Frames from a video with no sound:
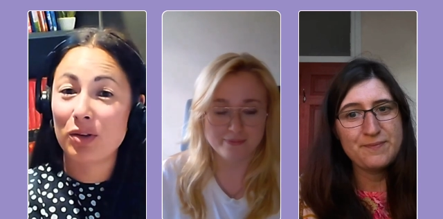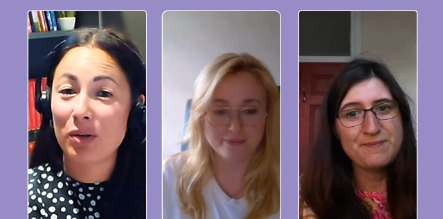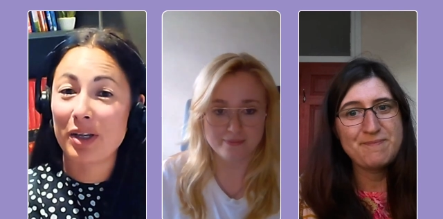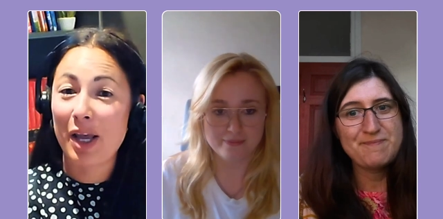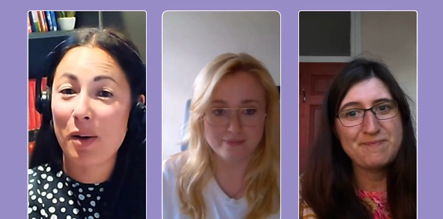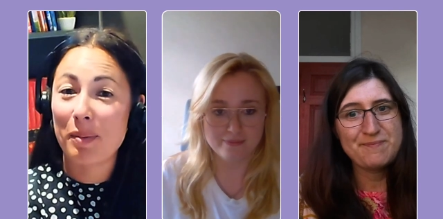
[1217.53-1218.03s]

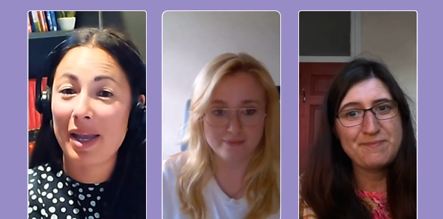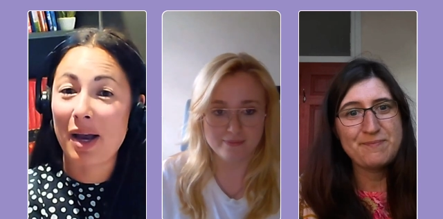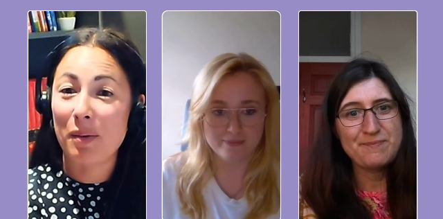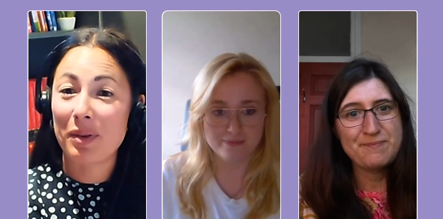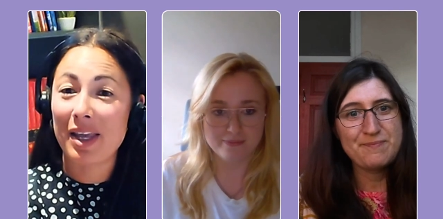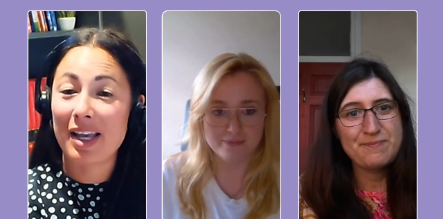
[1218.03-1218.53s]
Speaker 1: you can help
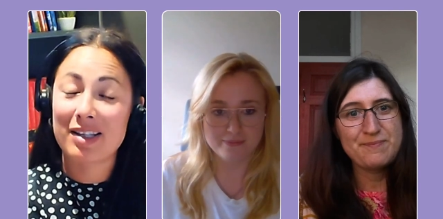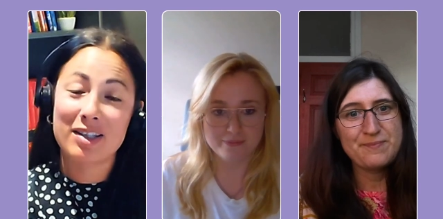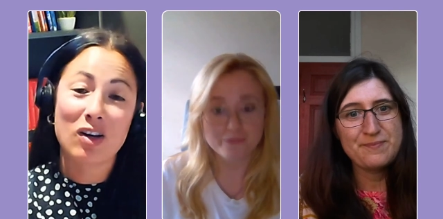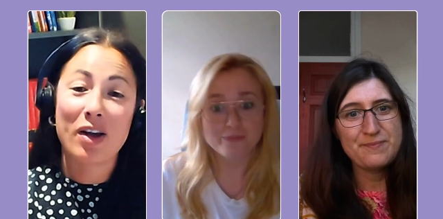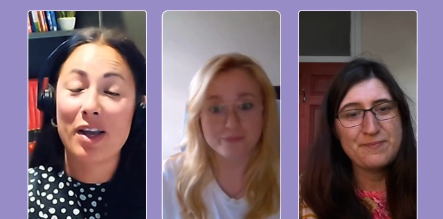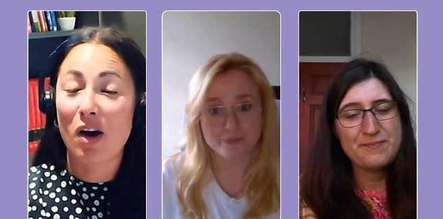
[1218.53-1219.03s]
me out with
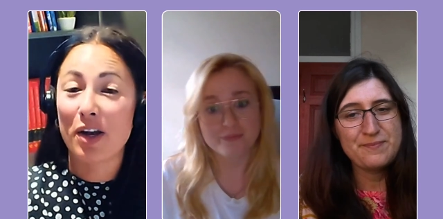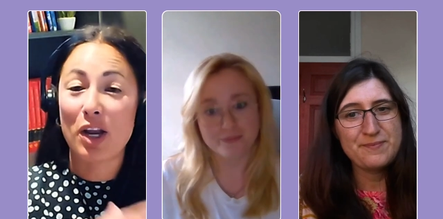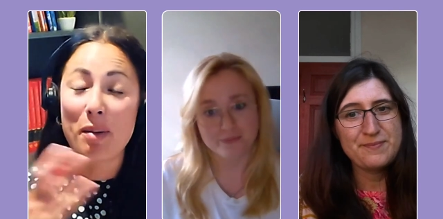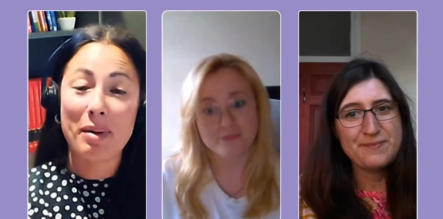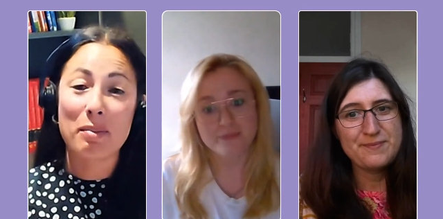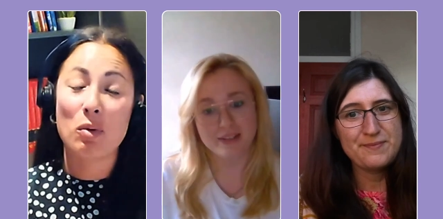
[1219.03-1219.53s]
this, and I,
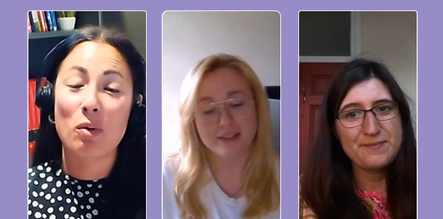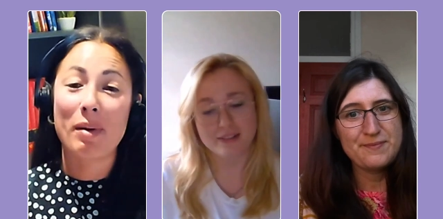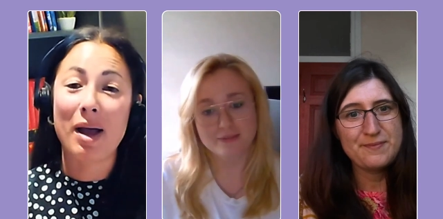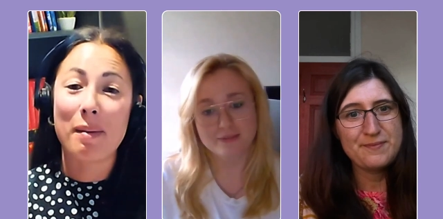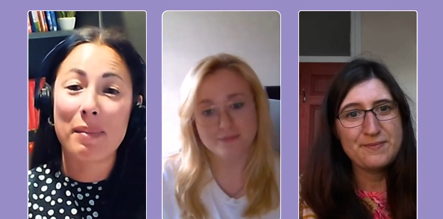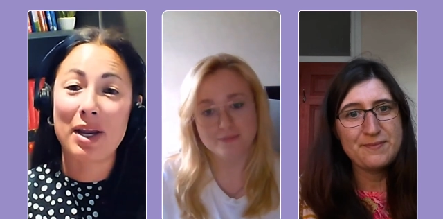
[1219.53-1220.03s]
I know a bit more
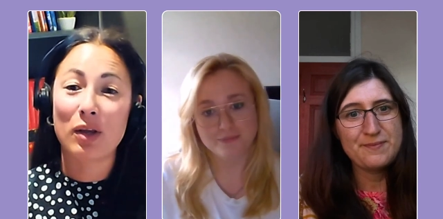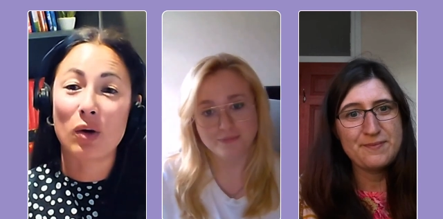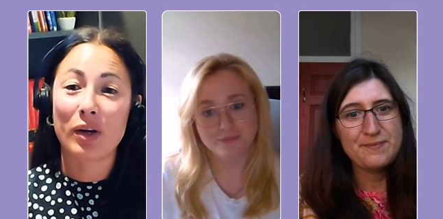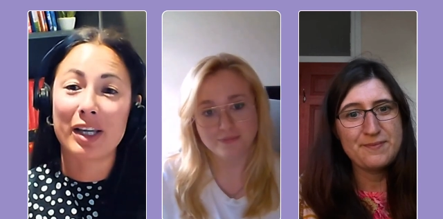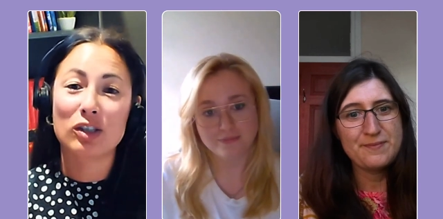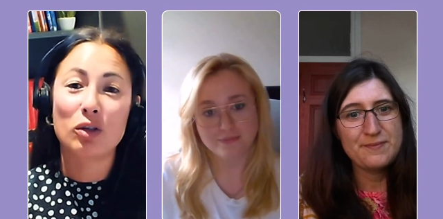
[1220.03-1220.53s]
about pedagogy.